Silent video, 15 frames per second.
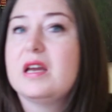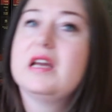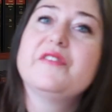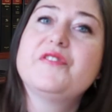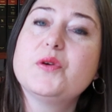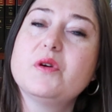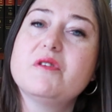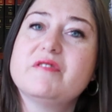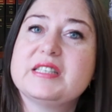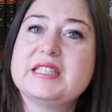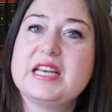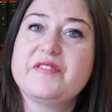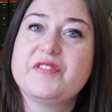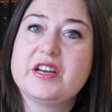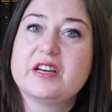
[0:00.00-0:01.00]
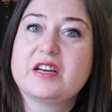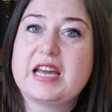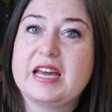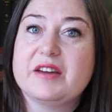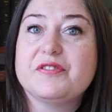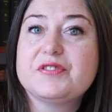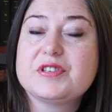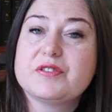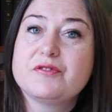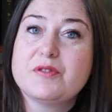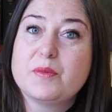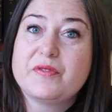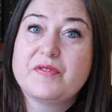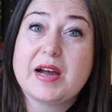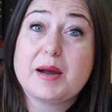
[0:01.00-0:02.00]
If you are receiving a gift
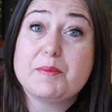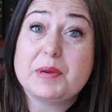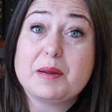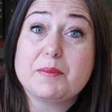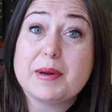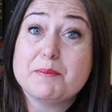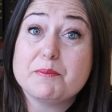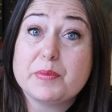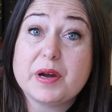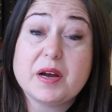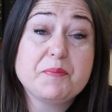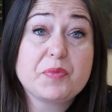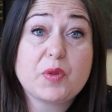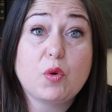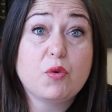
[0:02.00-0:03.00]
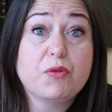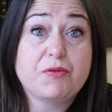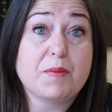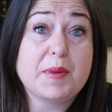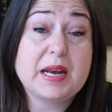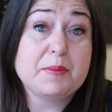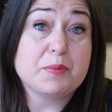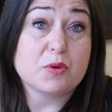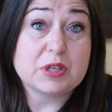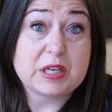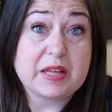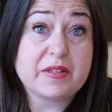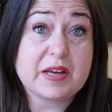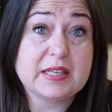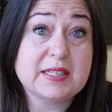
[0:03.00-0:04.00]
from a family member or from
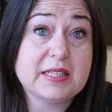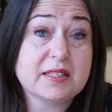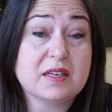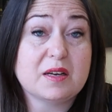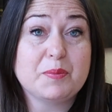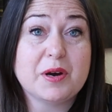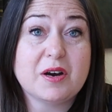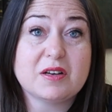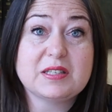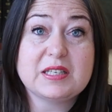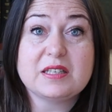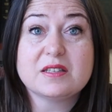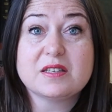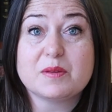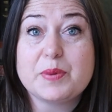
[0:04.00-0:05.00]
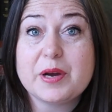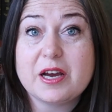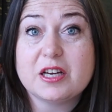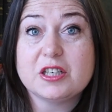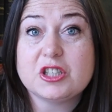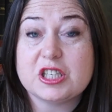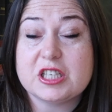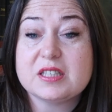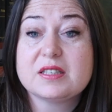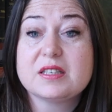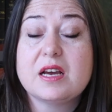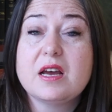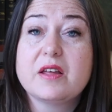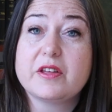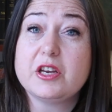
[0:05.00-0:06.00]
anybody that isn't a party to the
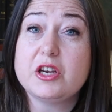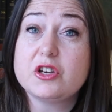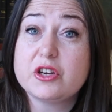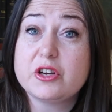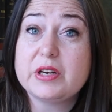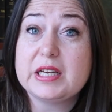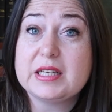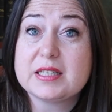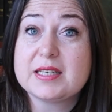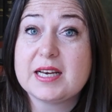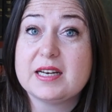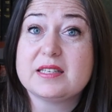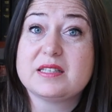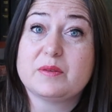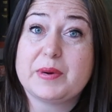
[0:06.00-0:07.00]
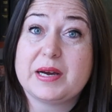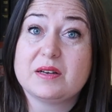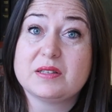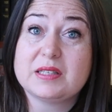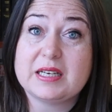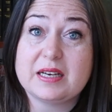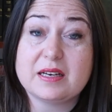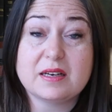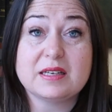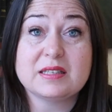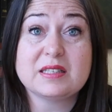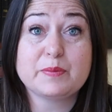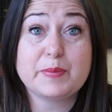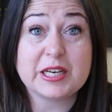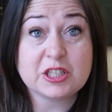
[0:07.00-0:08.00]
purchase, then you do need to tell us about it,
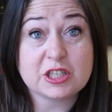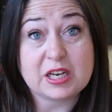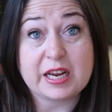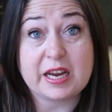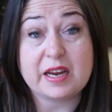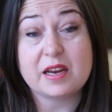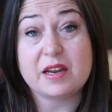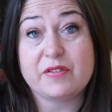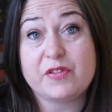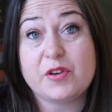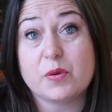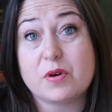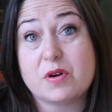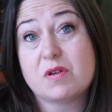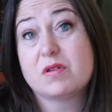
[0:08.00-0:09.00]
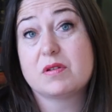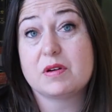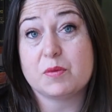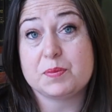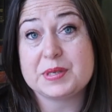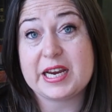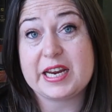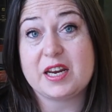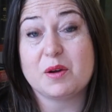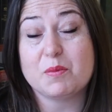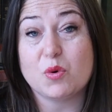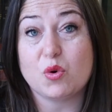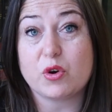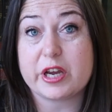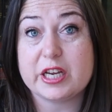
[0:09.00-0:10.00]
especially if you are obtaining a
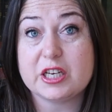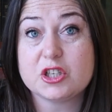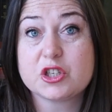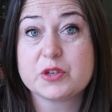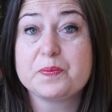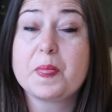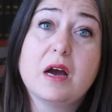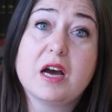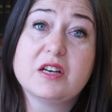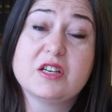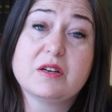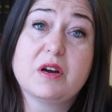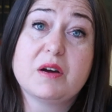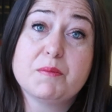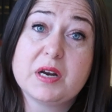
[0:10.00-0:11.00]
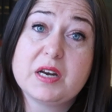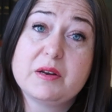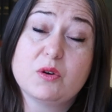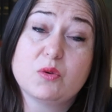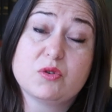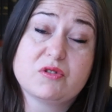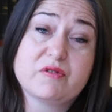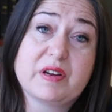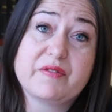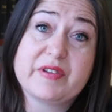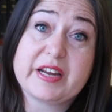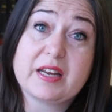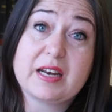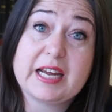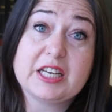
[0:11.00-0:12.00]
mortgage. Under money laundering
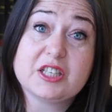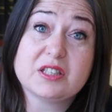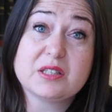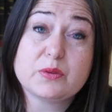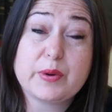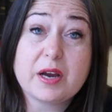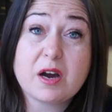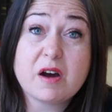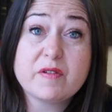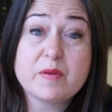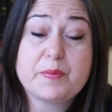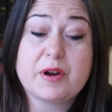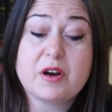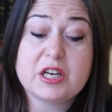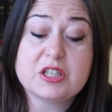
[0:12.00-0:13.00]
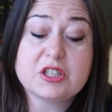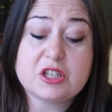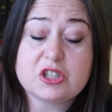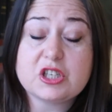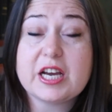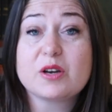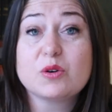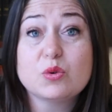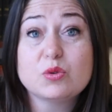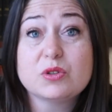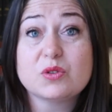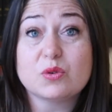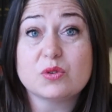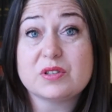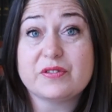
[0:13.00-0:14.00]
regulations, we are obliged to check all
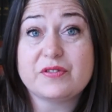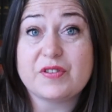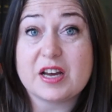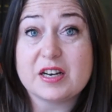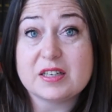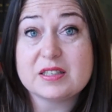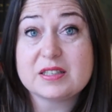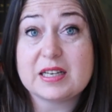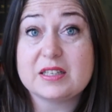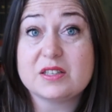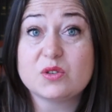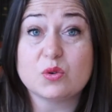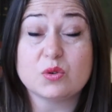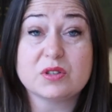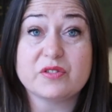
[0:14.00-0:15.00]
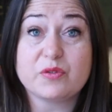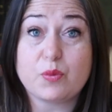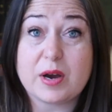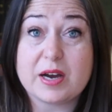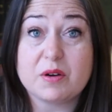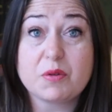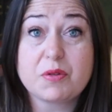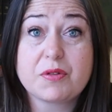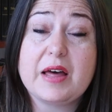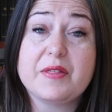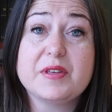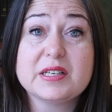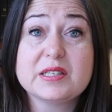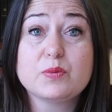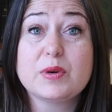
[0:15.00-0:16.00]
source of funds and source of wealth,
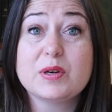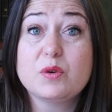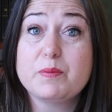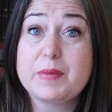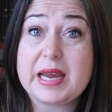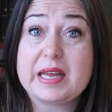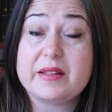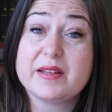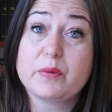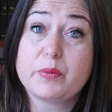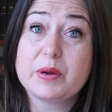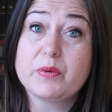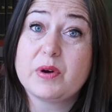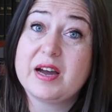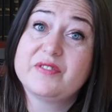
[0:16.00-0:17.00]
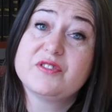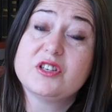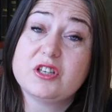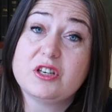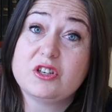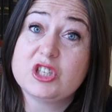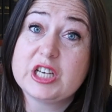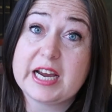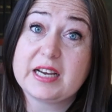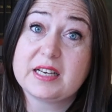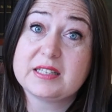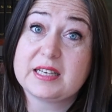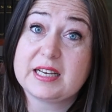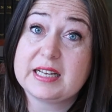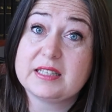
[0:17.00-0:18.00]
and this will mean that we will have to do
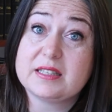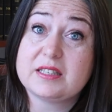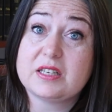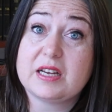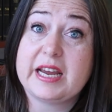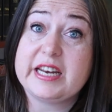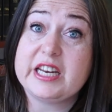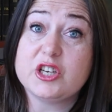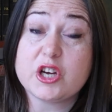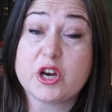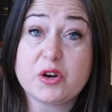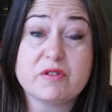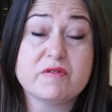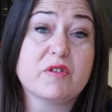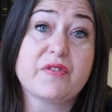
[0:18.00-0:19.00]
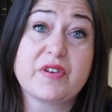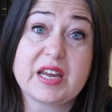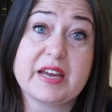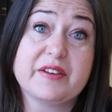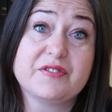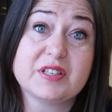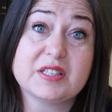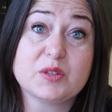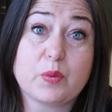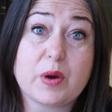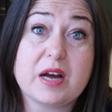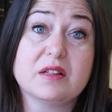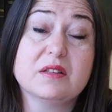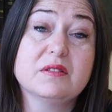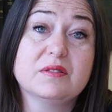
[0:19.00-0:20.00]
checks against any donor of a gift as
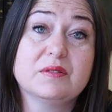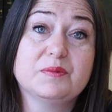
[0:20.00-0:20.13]
well.